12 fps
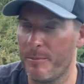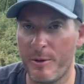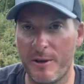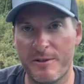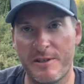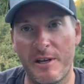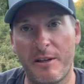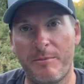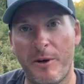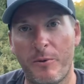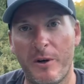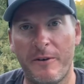but I was telling
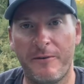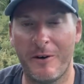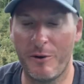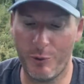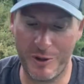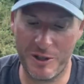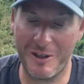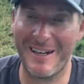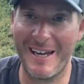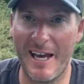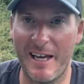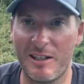my wife how I wish I could
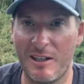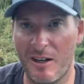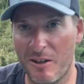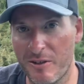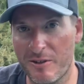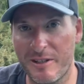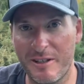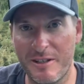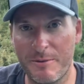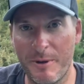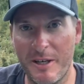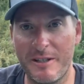add color to these
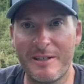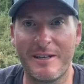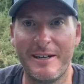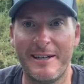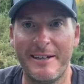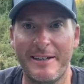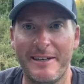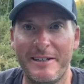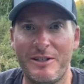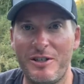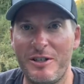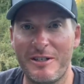baits,
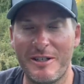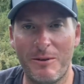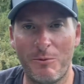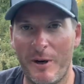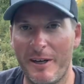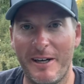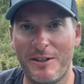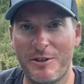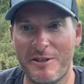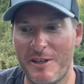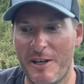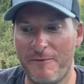and she said, why not
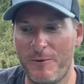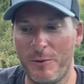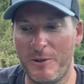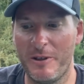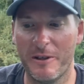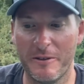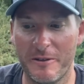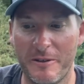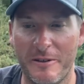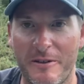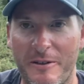just add food coloring?